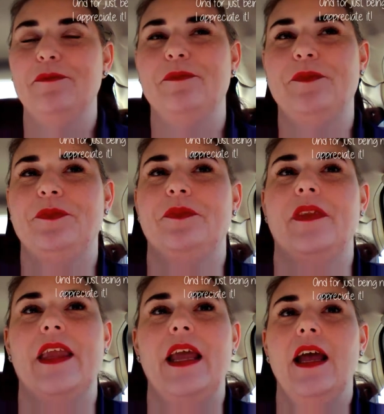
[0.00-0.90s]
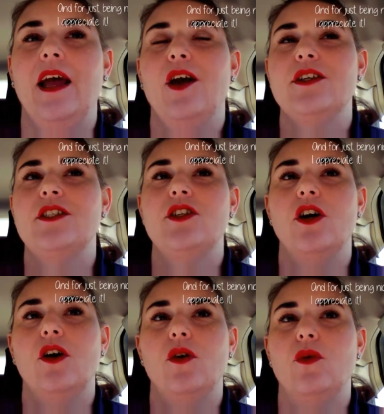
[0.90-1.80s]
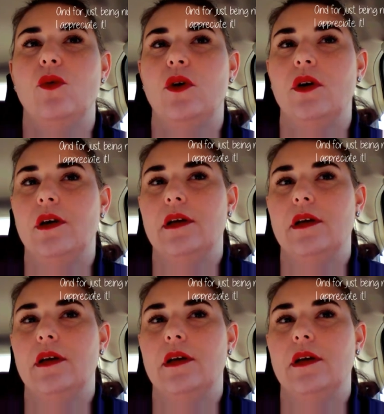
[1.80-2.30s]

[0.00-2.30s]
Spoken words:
but you know, it was nice.